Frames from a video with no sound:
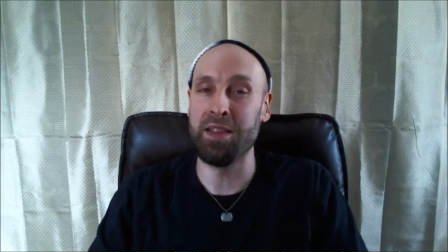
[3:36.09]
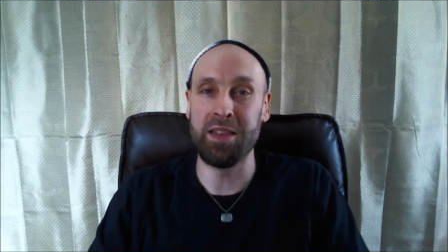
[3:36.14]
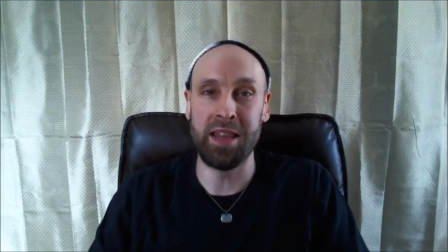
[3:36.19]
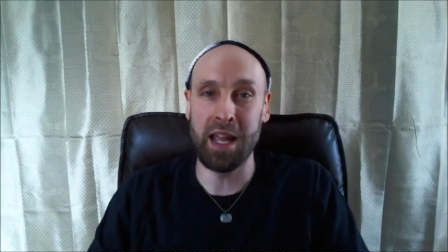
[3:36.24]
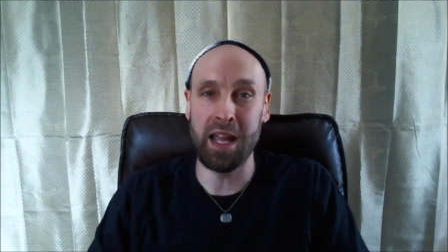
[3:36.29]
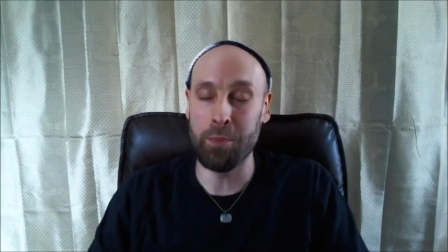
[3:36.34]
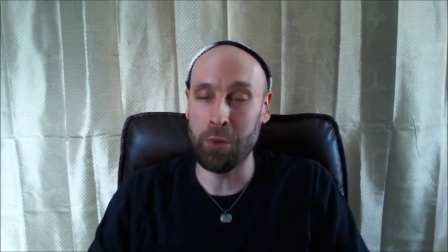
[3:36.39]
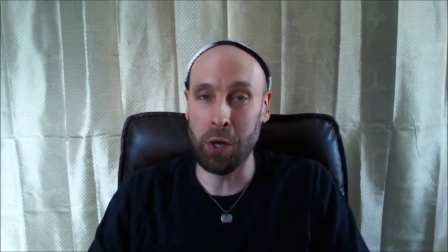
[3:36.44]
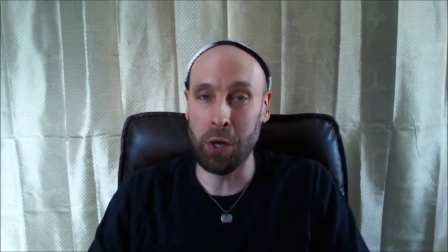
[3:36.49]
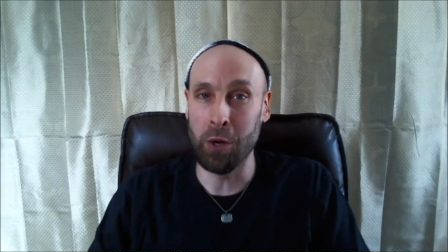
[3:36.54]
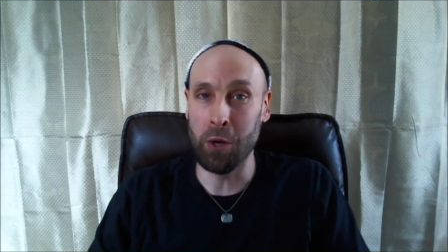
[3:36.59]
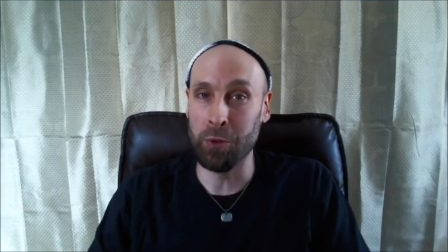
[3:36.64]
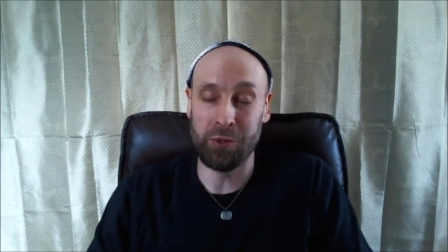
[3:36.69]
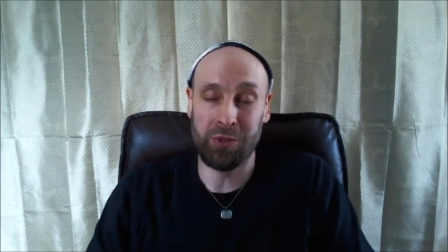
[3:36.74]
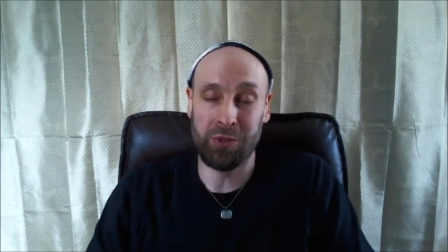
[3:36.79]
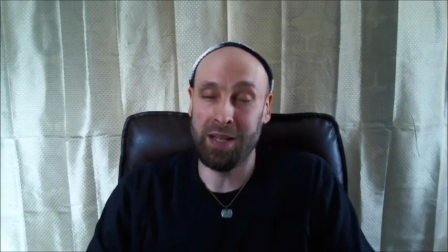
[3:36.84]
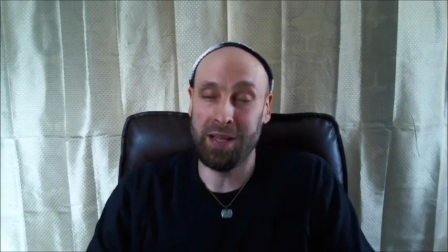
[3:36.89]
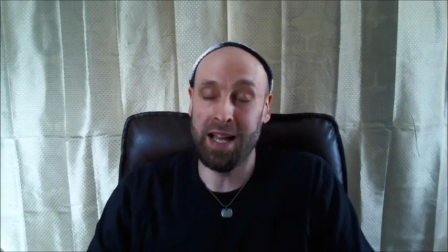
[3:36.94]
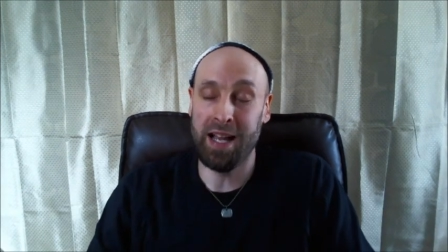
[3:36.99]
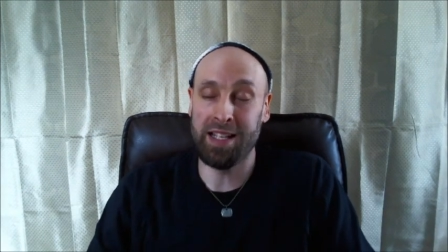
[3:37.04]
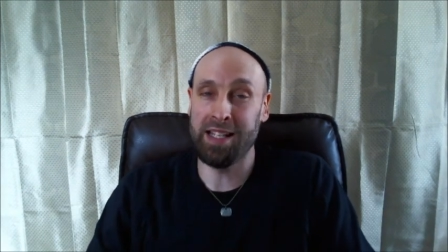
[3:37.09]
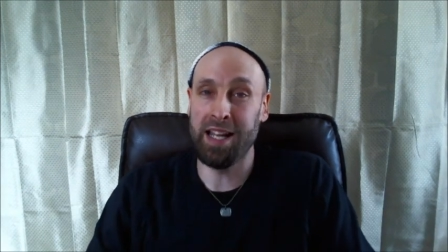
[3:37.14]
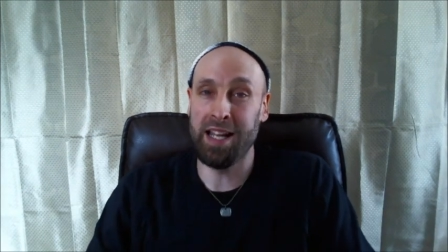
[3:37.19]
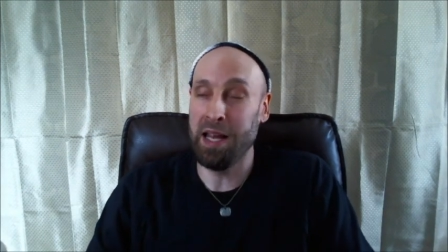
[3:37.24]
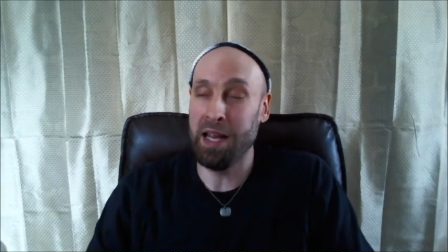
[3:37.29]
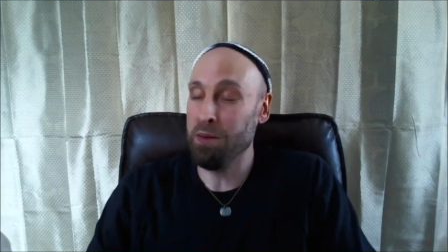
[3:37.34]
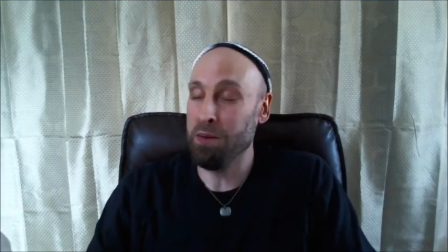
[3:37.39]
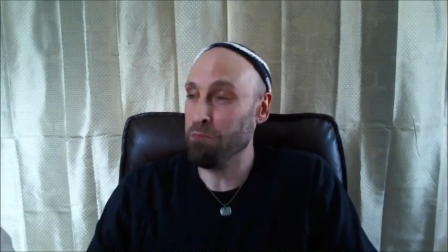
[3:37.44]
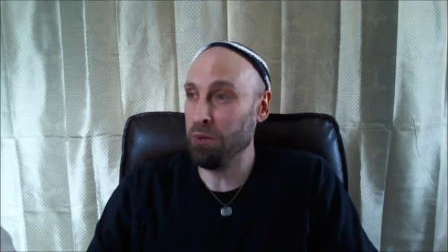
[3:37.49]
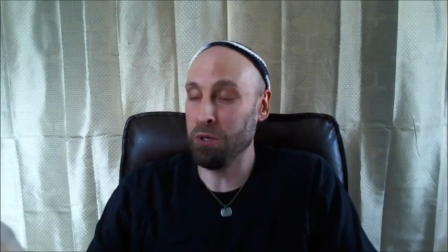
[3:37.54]
they pose. That's
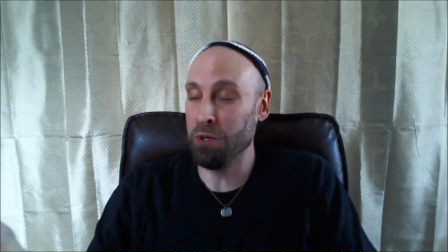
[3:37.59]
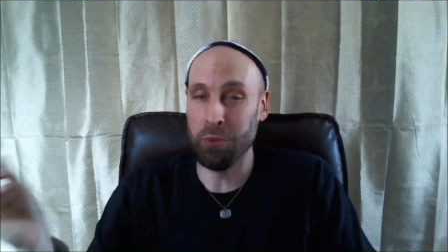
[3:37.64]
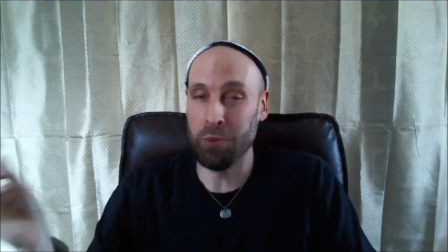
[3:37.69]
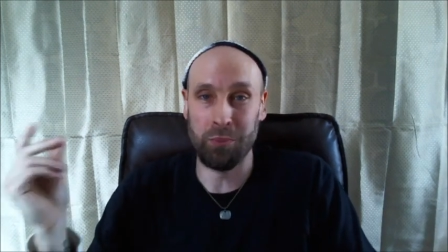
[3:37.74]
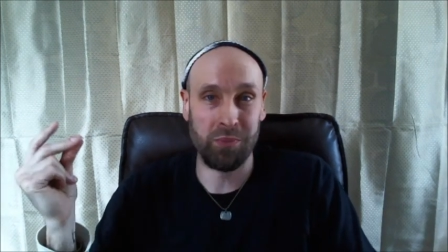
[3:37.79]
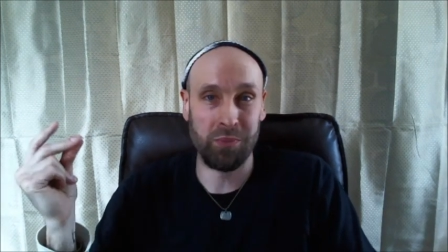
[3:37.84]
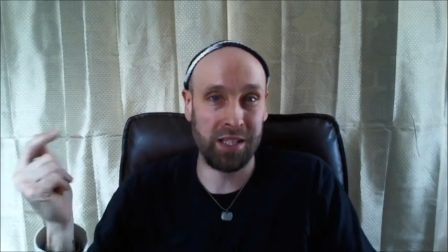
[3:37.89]
it. Boom.